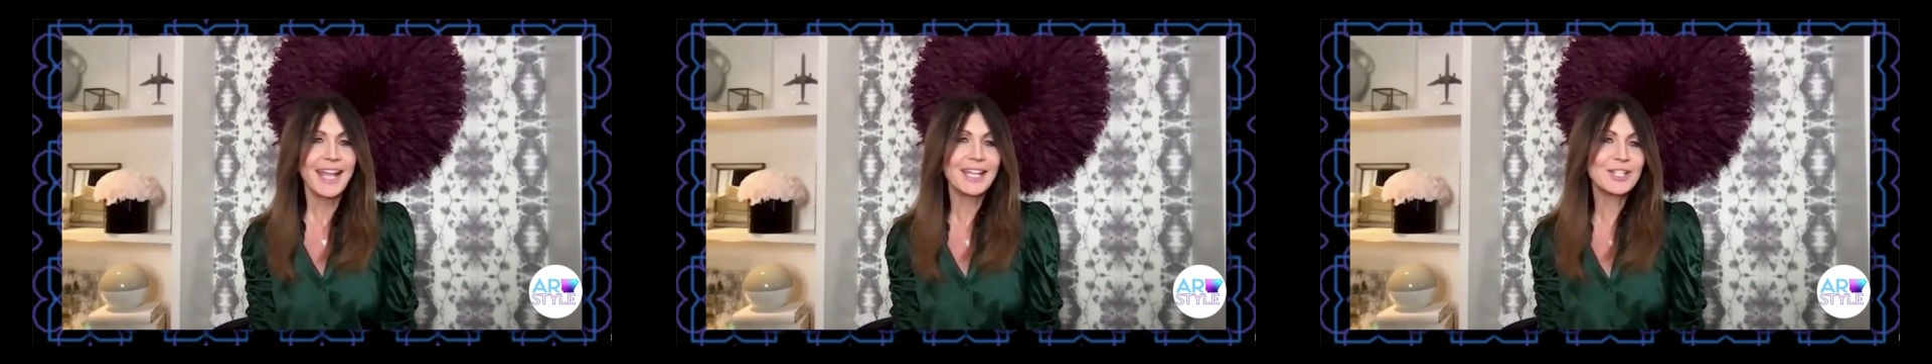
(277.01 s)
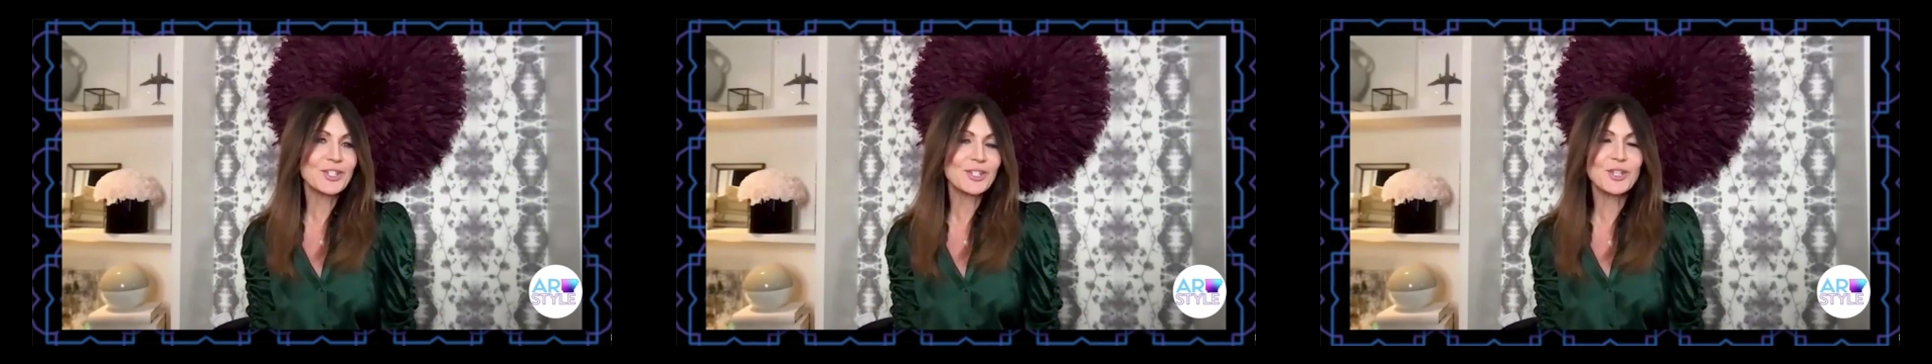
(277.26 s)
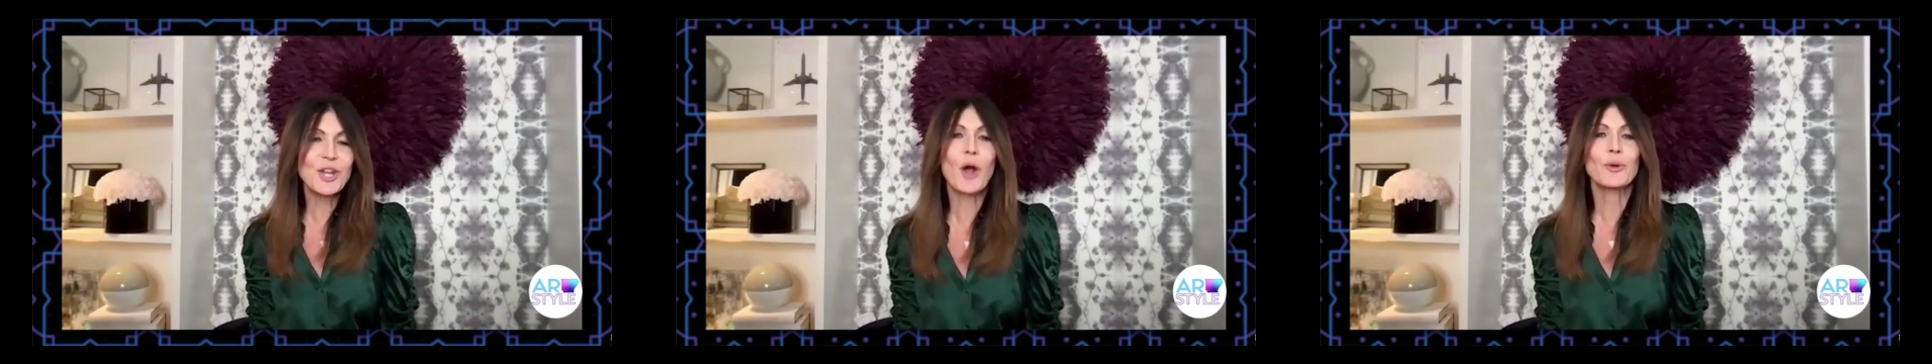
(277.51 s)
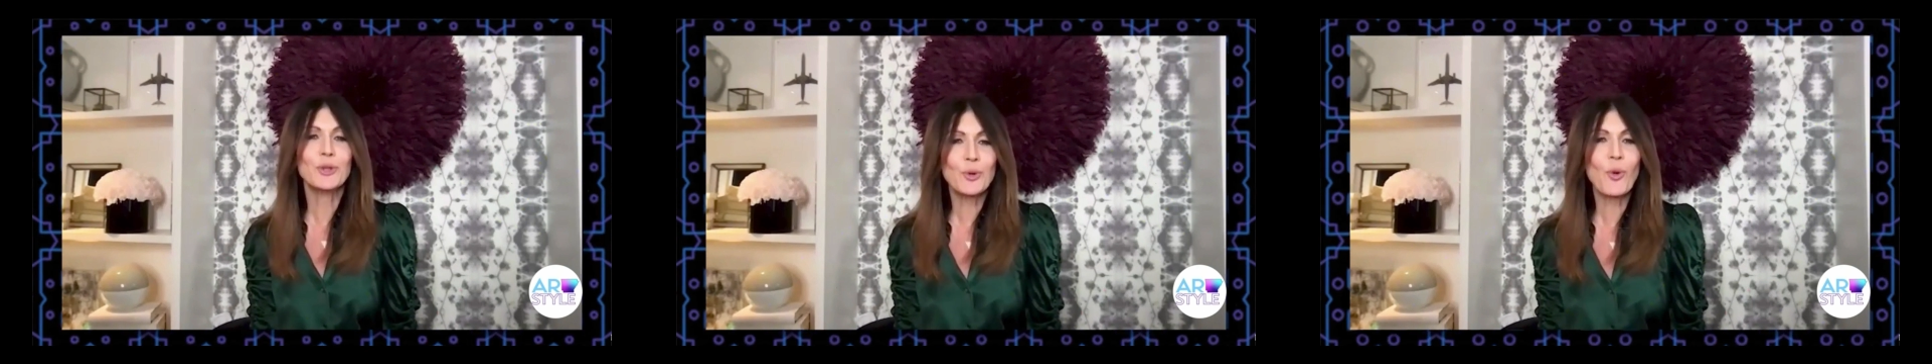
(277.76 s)
and just
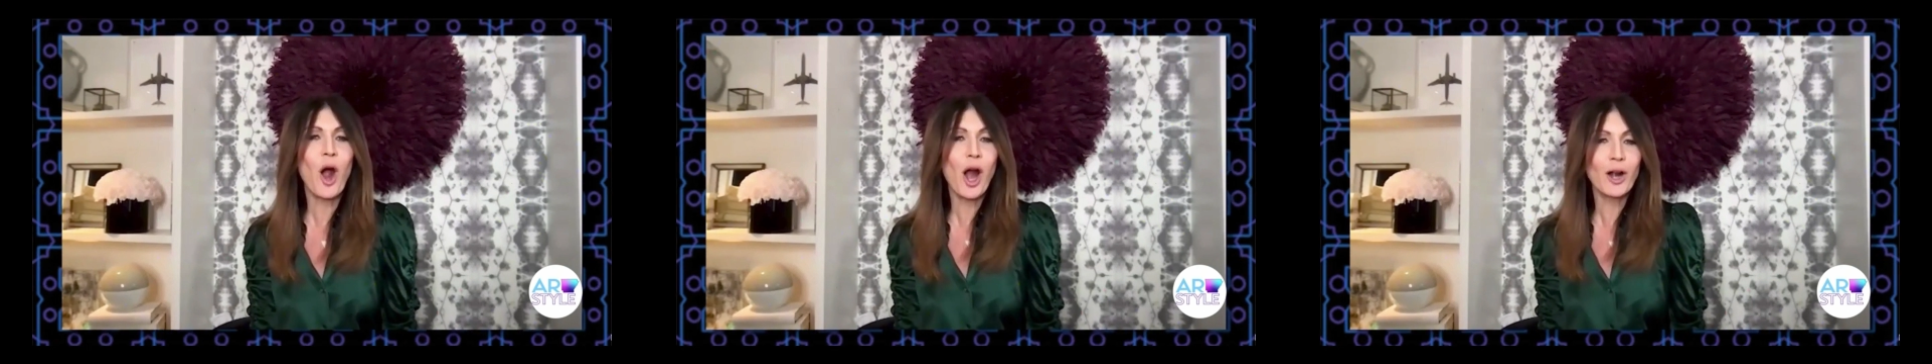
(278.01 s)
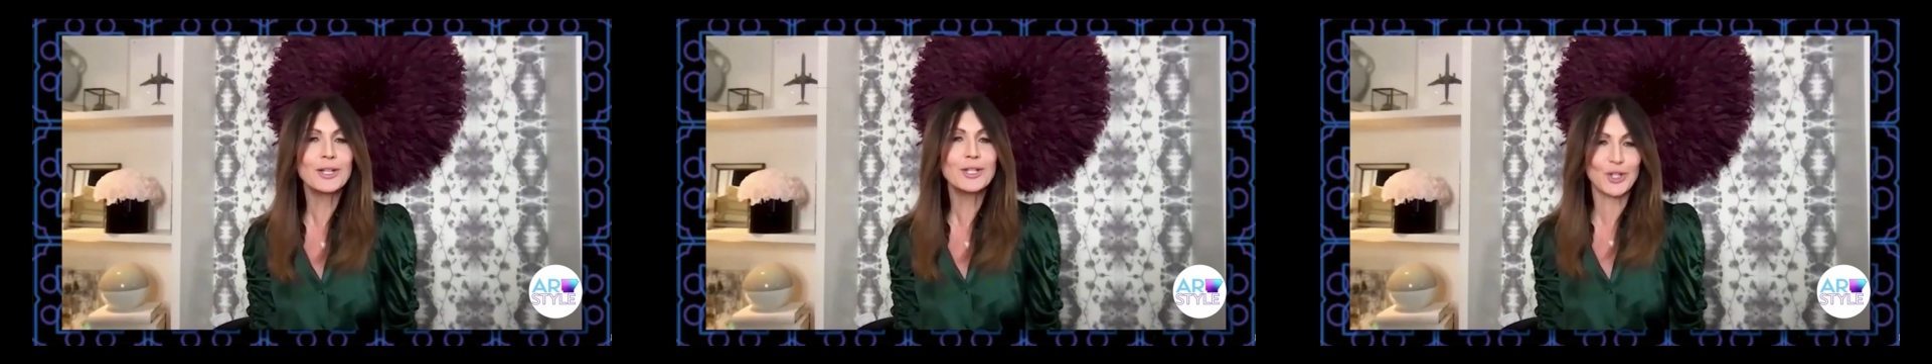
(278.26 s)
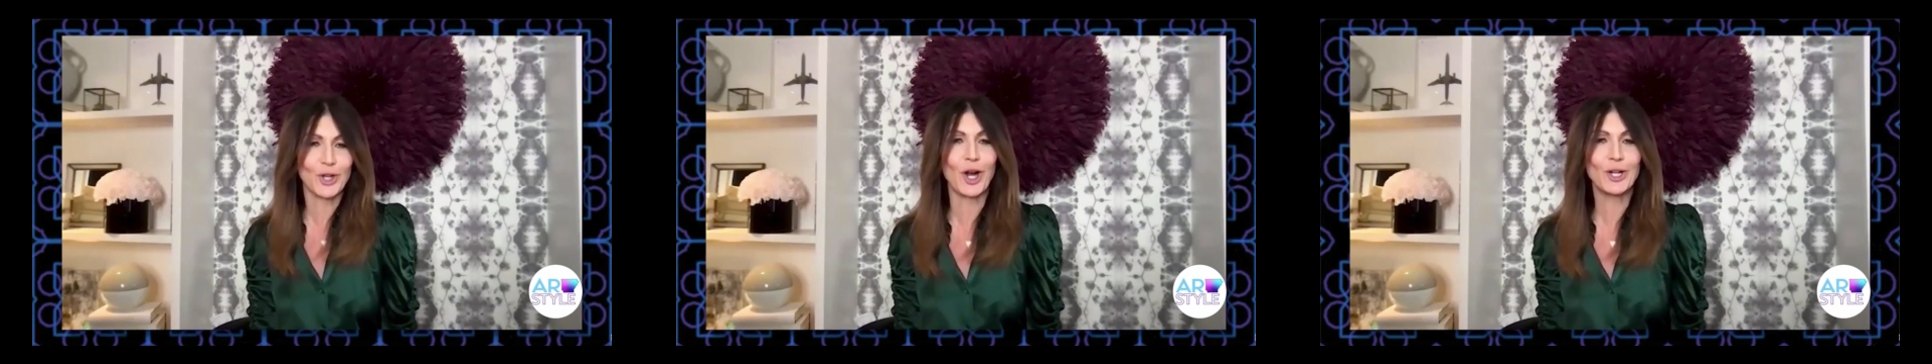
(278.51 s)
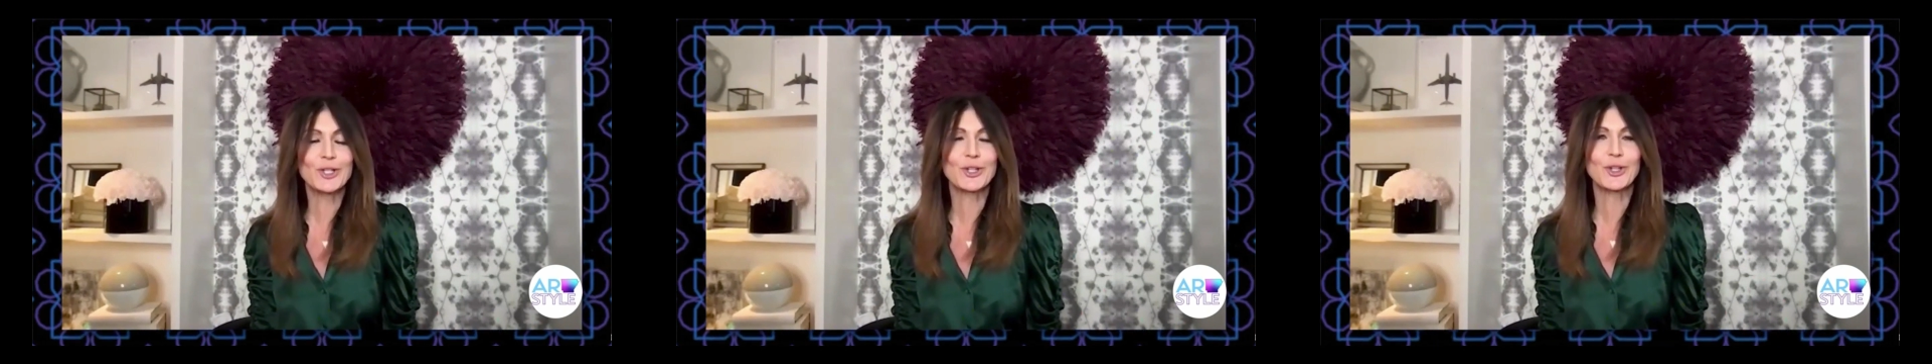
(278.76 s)
know you are in charge.